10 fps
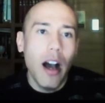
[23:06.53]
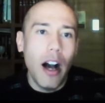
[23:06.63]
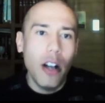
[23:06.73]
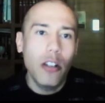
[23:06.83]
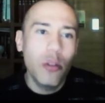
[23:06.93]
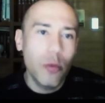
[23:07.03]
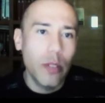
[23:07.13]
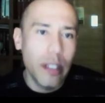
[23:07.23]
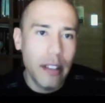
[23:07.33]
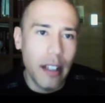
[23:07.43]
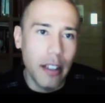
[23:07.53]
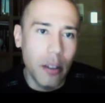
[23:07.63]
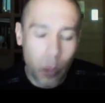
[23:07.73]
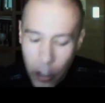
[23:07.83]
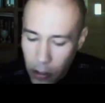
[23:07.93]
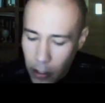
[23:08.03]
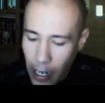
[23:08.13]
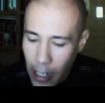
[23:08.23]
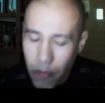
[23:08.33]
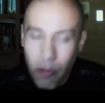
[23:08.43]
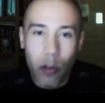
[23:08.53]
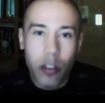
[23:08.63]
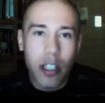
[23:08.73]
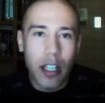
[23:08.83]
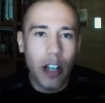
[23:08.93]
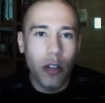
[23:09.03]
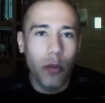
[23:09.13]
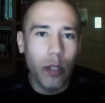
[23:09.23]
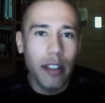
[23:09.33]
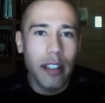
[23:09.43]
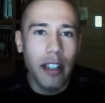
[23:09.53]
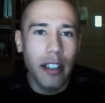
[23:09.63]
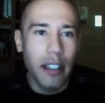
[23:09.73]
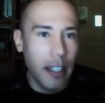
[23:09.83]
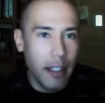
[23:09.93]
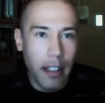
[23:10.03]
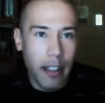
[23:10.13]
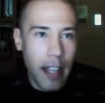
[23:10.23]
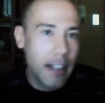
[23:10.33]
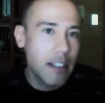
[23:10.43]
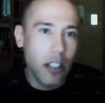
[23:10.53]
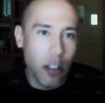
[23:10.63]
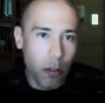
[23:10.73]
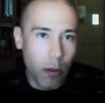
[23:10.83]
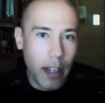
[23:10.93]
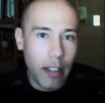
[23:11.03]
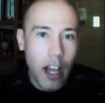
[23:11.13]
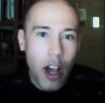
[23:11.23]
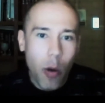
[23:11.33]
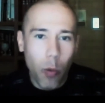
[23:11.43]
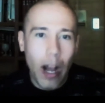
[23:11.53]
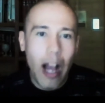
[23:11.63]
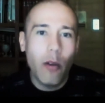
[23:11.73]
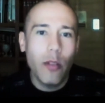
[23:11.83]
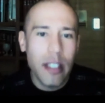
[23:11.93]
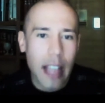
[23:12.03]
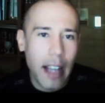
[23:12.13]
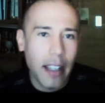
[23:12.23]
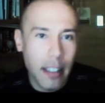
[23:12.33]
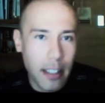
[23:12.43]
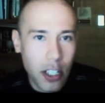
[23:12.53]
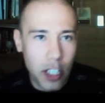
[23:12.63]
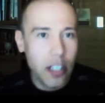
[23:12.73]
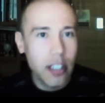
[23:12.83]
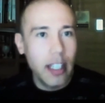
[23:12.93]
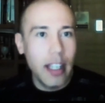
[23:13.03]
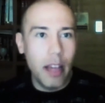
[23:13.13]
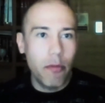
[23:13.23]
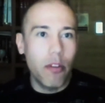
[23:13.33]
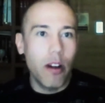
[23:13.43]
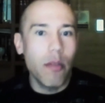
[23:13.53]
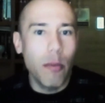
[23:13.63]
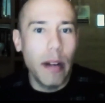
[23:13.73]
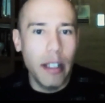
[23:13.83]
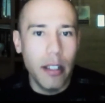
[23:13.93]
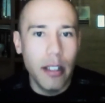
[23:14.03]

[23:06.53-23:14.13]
Algo retailing. Where do you guys foresee algo retailing in the next year, right? How is that going to change the game for everybody?